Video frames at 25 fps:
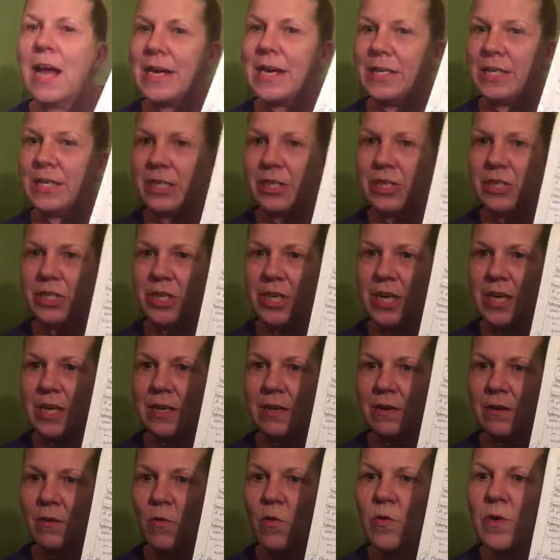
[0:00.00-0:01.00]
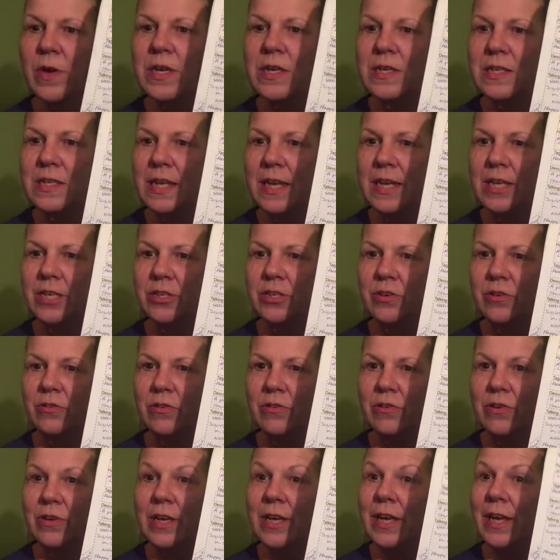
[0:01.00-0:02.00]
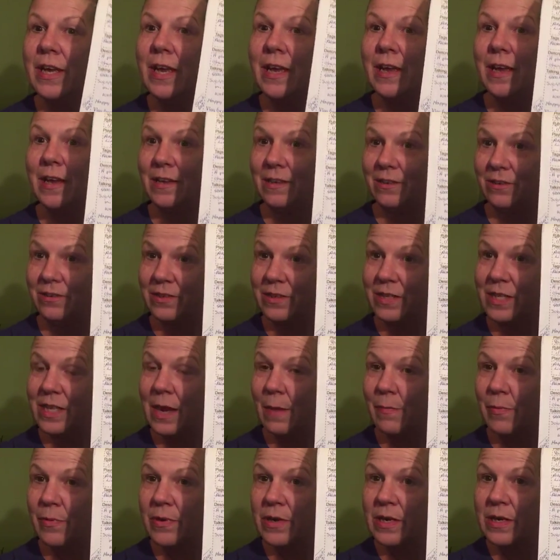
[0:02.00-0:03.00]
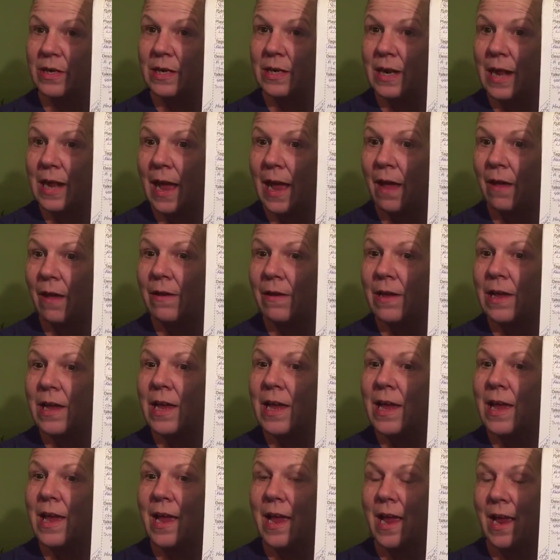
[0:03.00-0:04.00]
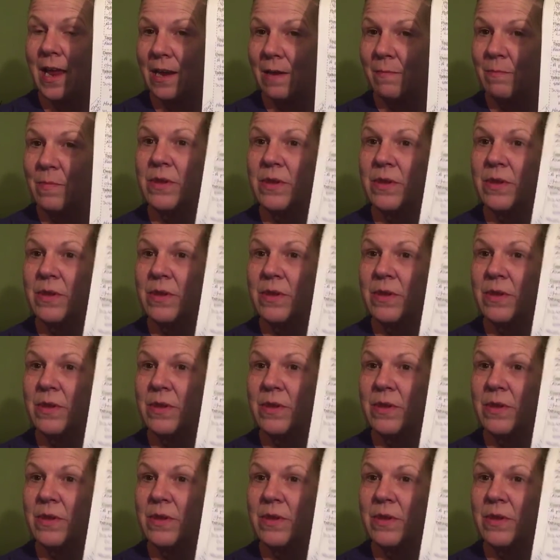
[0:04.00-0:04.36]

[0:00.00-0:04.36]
idea sheet, organizational. And you see I printed it out and I'm